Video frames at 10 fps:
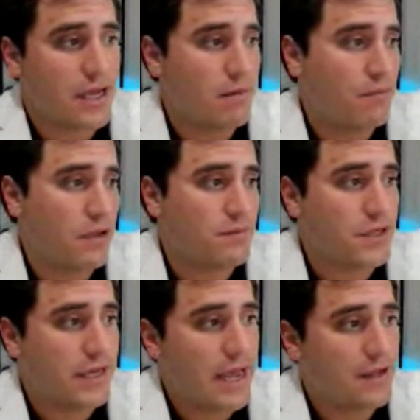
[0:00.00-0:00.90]

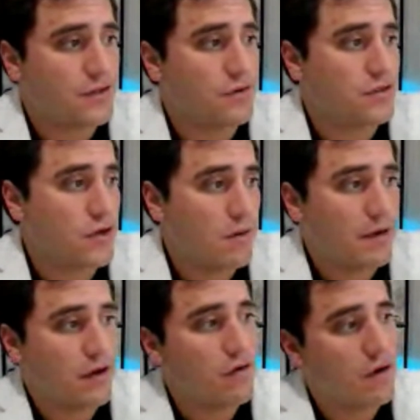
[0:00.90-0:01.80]
epilepsy, cancer,
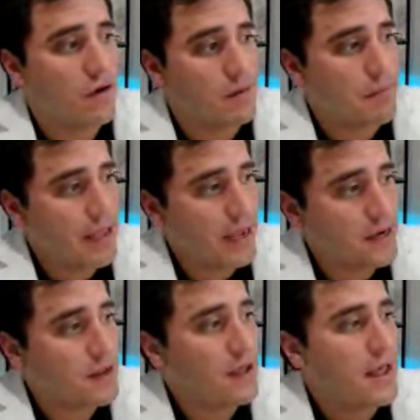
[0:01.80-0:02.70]
insomnia, chronic pain,
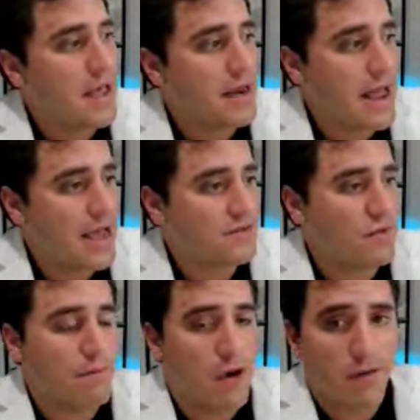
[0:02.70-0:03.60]
and asthma,
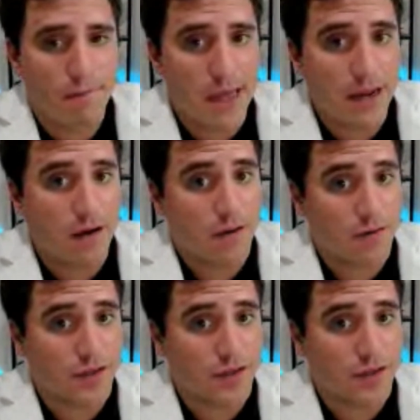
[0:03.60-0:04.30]
among many others.